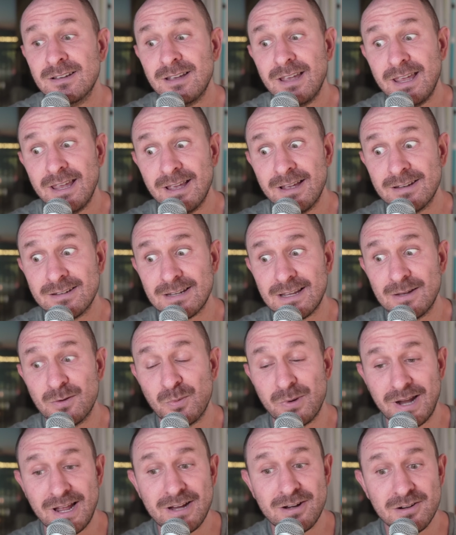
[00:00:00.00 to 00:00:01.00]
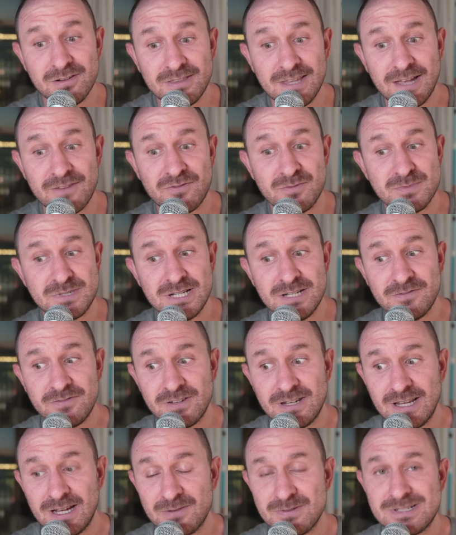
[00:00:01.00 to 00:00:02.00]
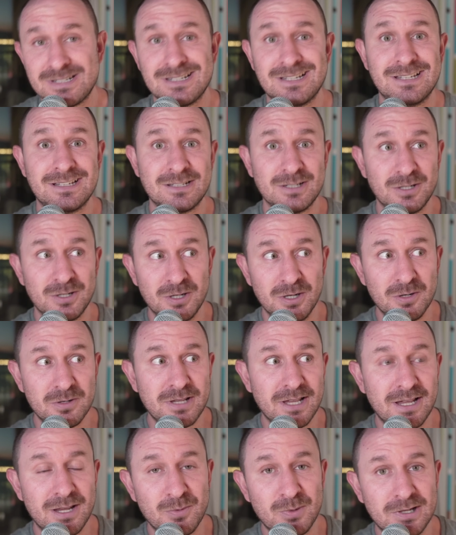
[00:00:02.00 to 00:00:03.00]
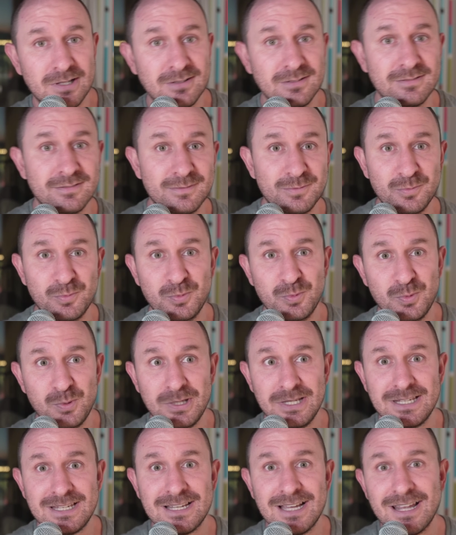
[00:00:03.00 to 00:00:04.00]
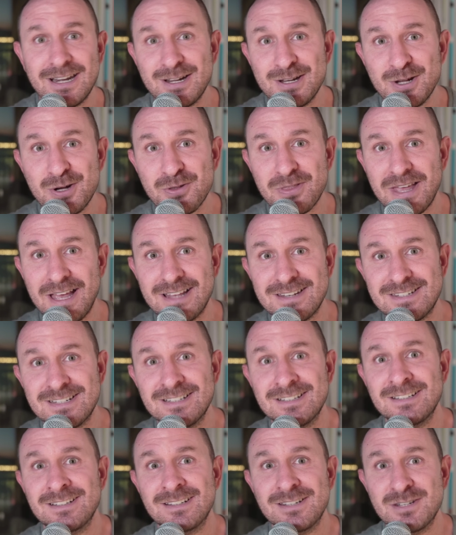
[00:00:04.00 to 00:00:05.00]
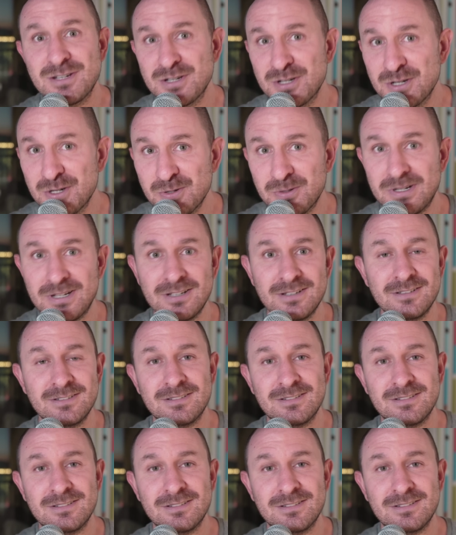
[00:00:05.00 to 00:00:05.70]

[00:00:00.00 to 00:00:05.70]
And when I heard that from Tiffany, I was like, okay, well, we kind of know that Nuke,